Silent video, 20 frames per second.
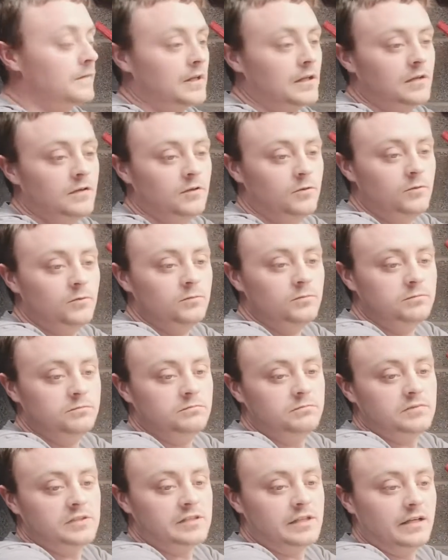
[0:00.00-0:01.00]
and all
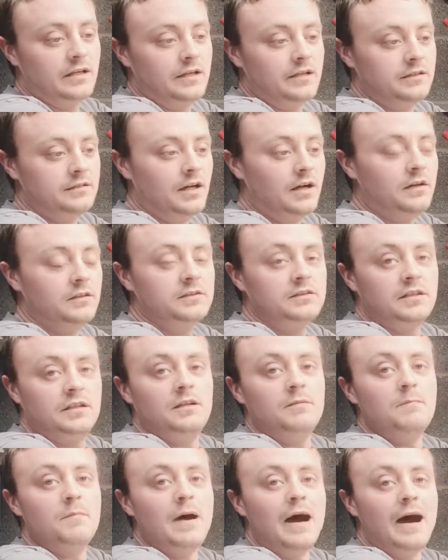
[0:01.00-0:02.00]
singing and dancing
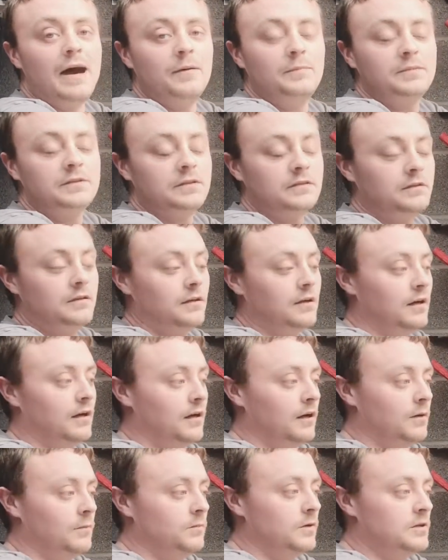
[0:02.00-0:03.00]
and mapped,
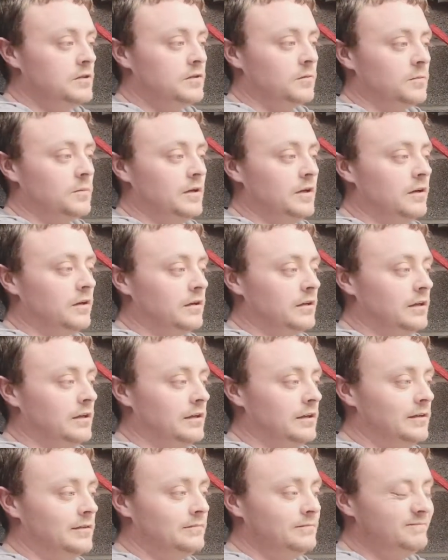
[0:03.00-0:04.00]
we should be looking
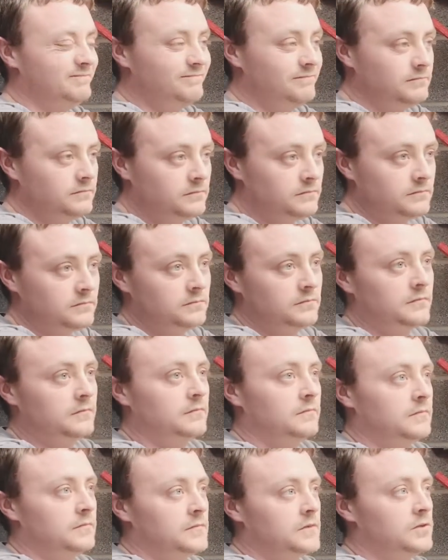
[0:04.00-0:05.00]
at
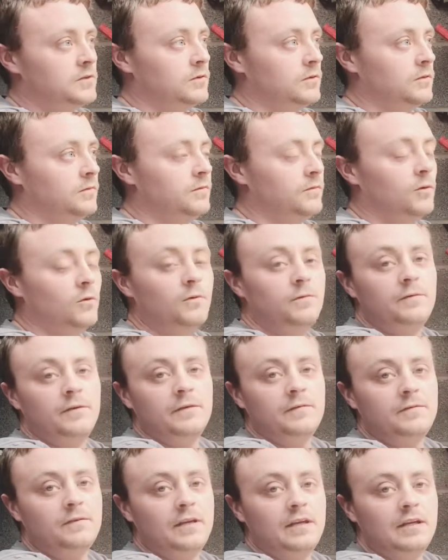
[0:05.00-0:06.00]
sort of
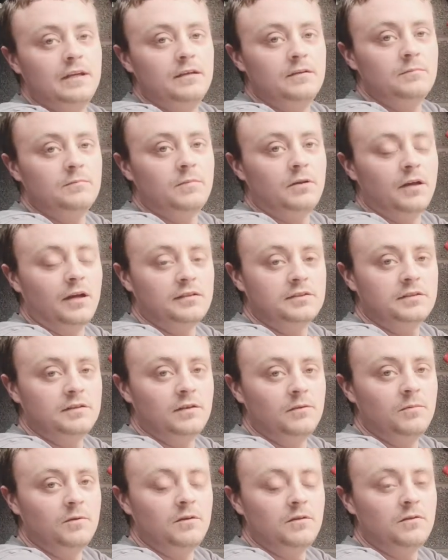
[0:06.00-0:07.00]
450 plus, I
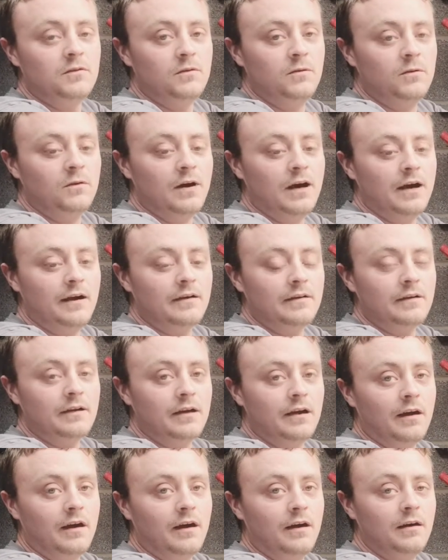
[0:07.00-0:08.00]
would have thought, out of the
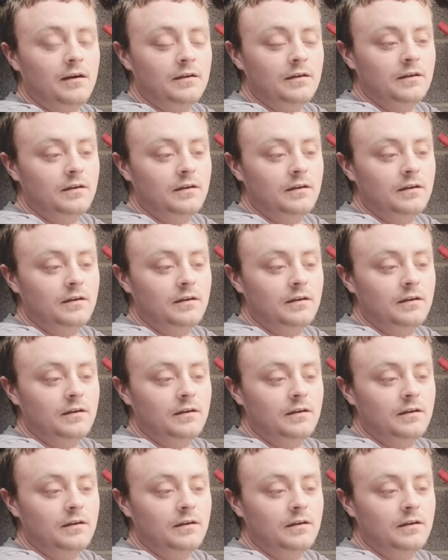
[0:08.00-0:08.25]
car.